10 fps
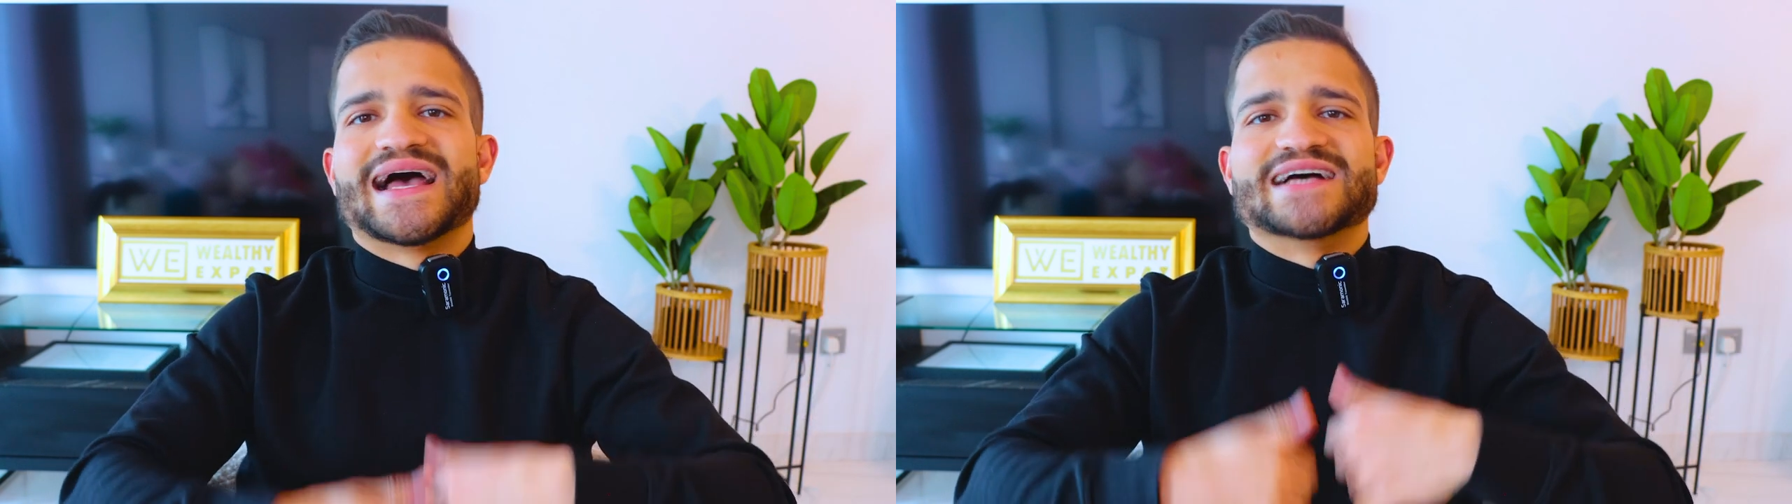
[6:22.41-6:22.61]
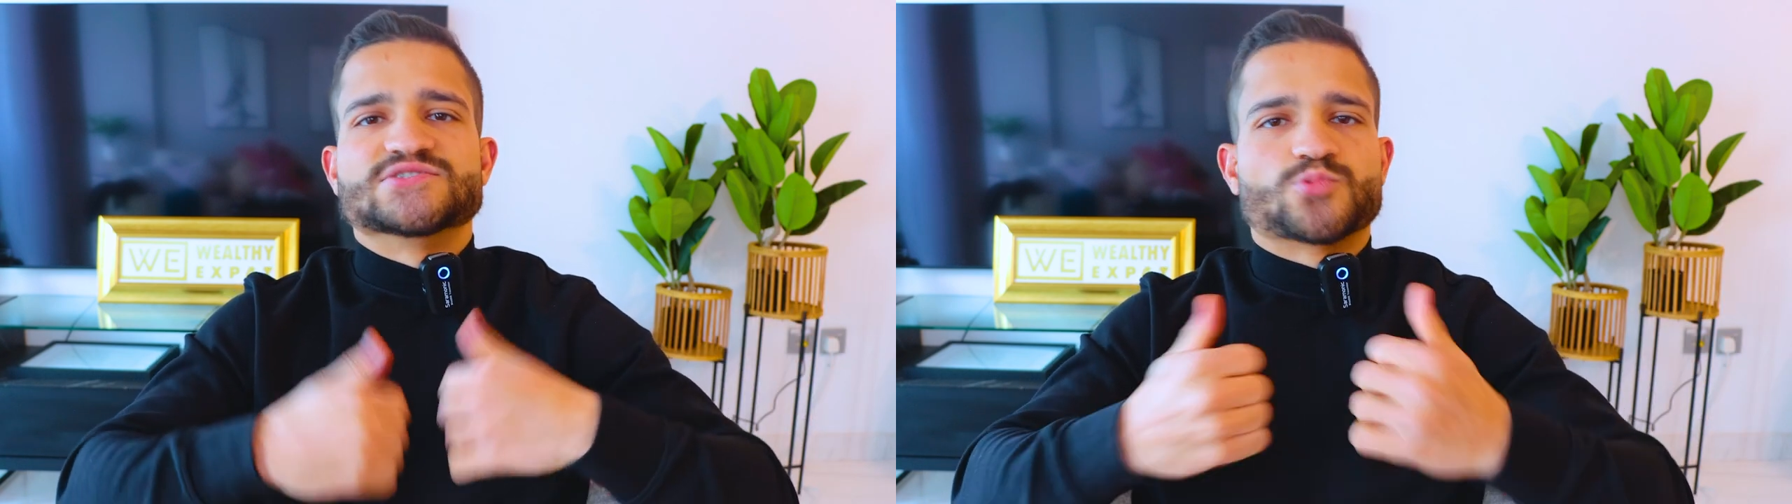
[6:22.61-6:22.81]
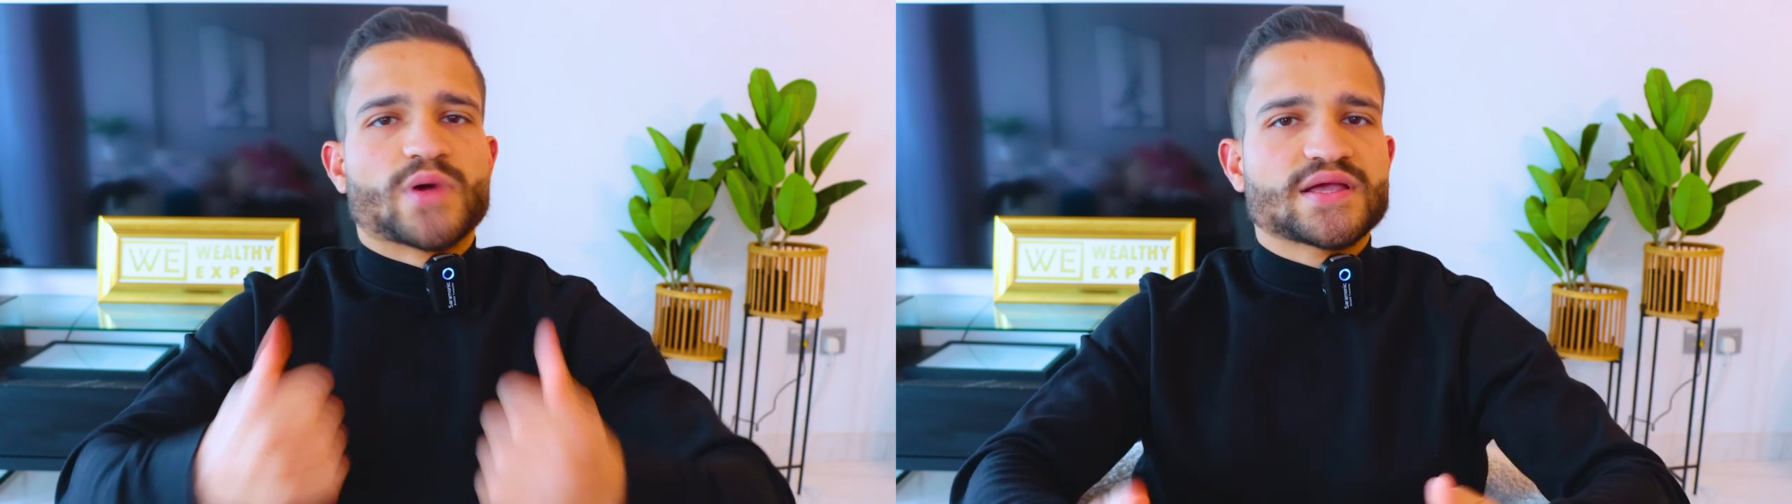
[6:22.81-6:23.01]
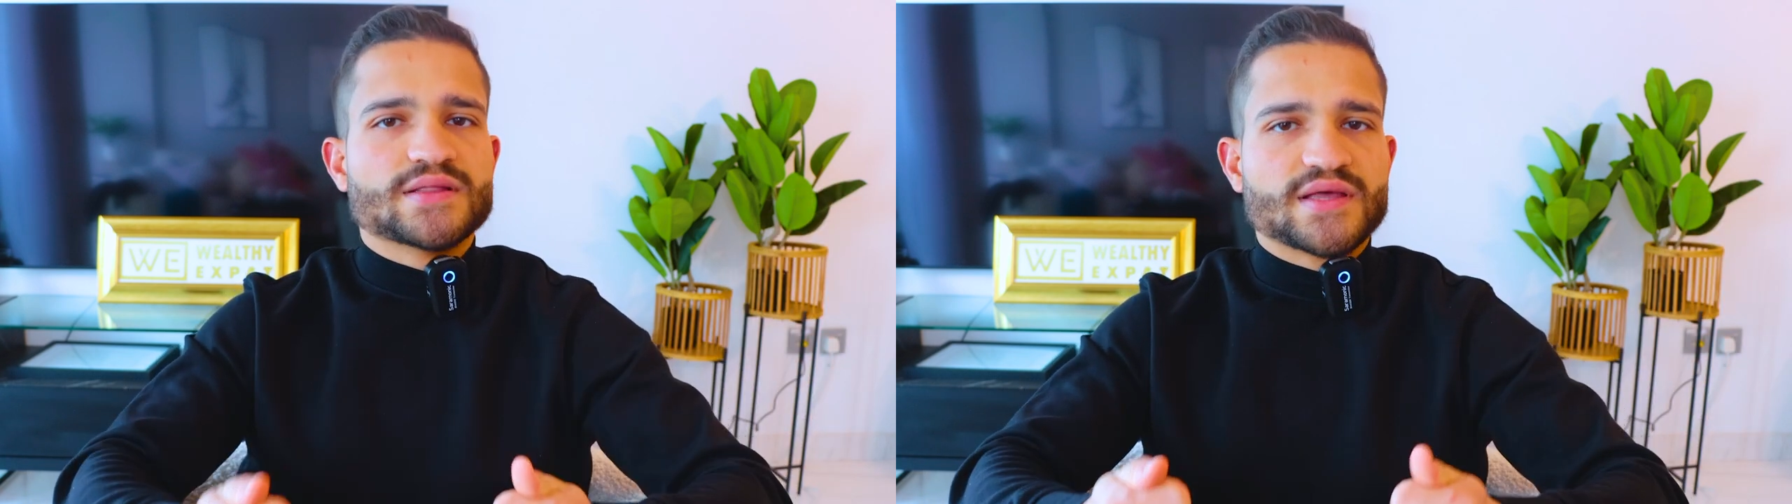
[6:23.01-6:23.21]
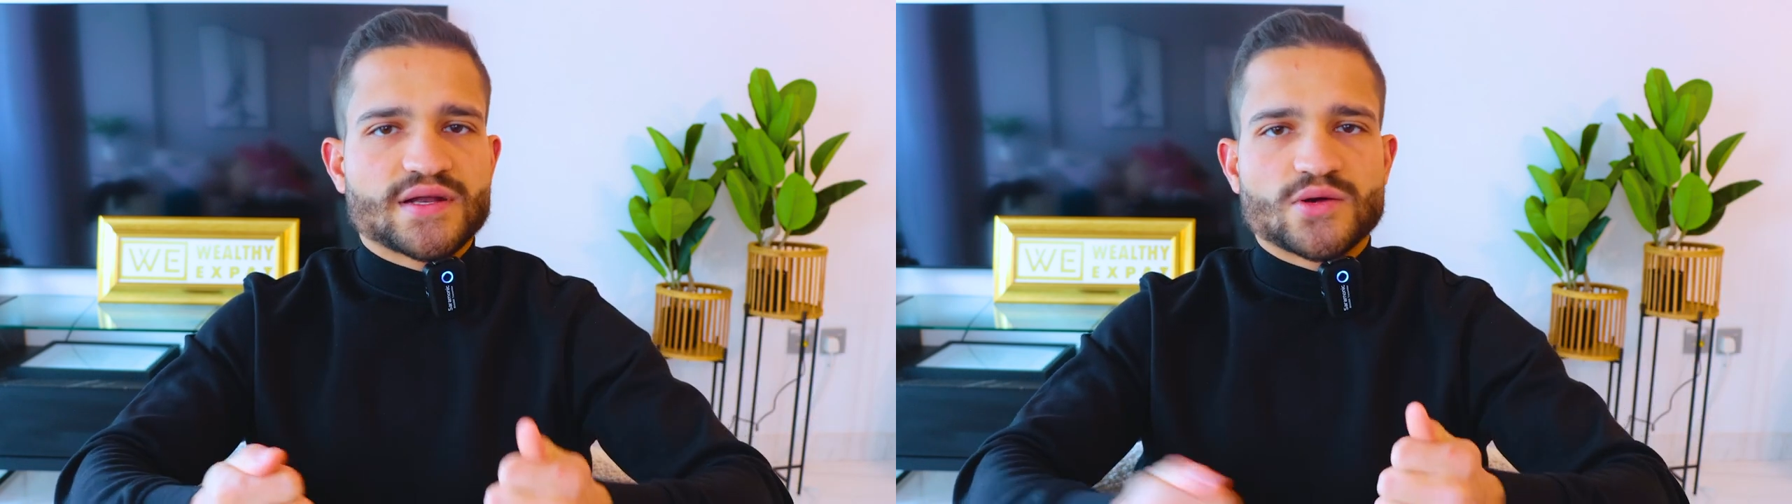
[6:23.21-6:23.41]
as
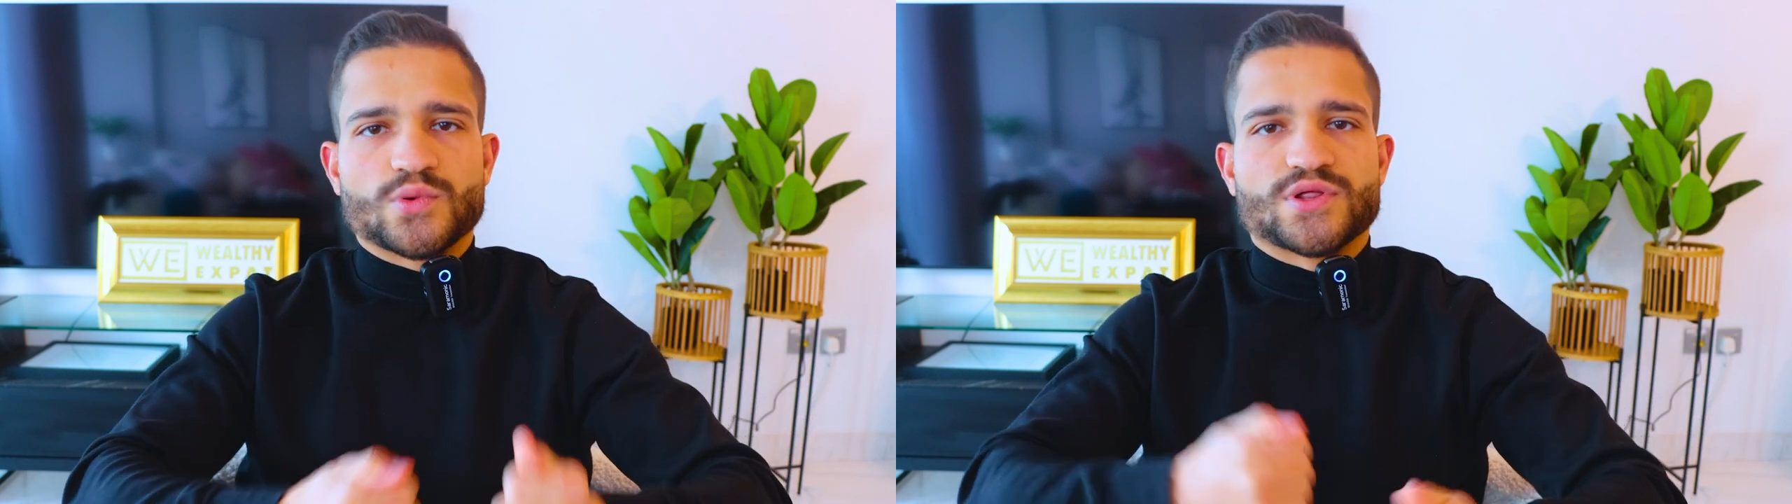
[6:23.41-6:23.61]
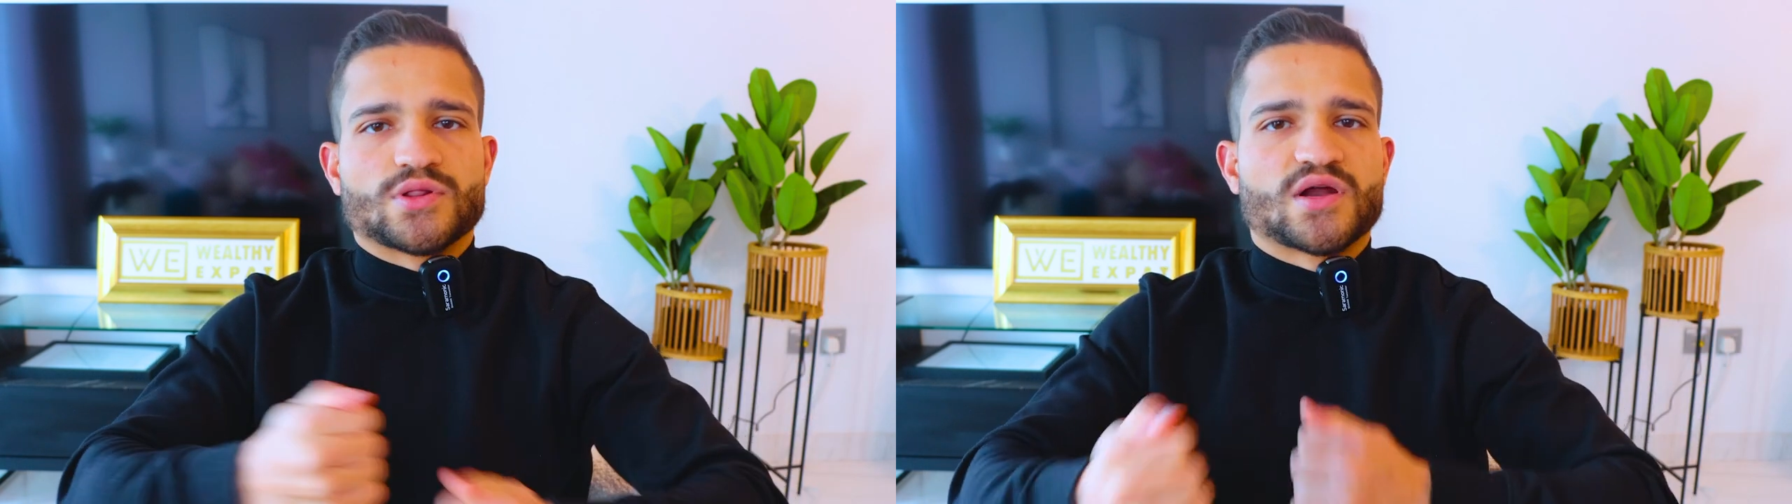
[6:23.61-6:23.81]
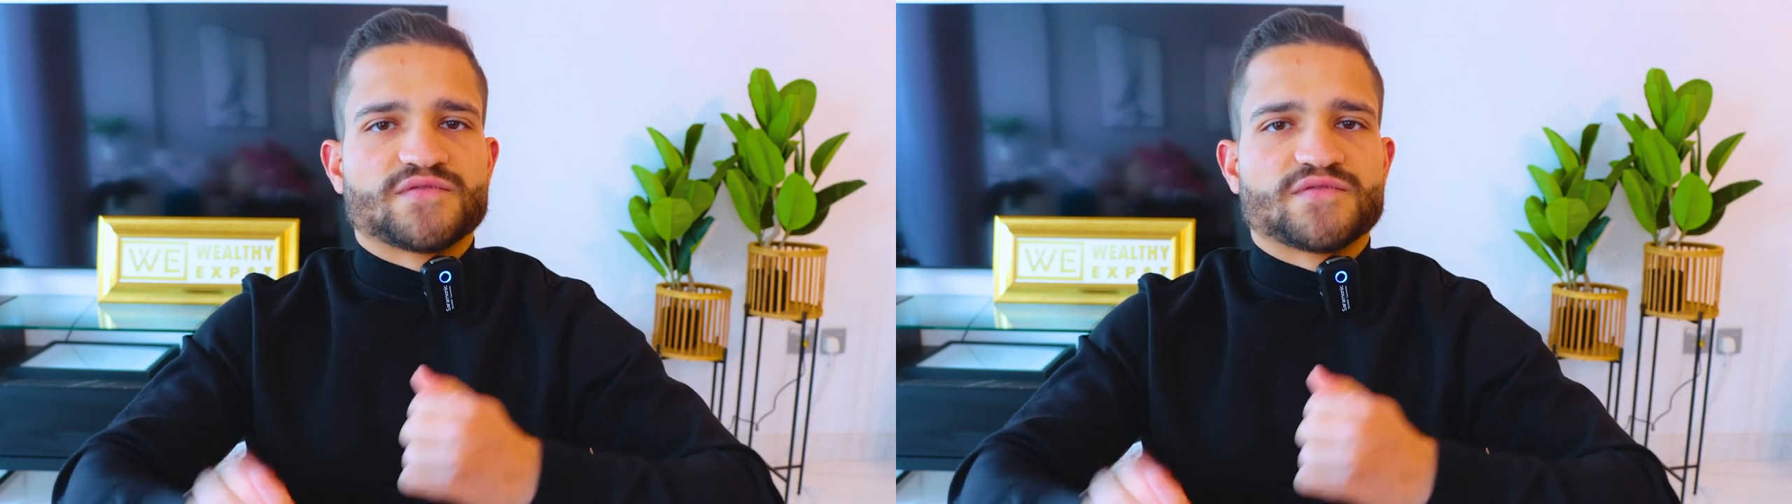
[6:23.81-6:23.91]
regulated, with a lot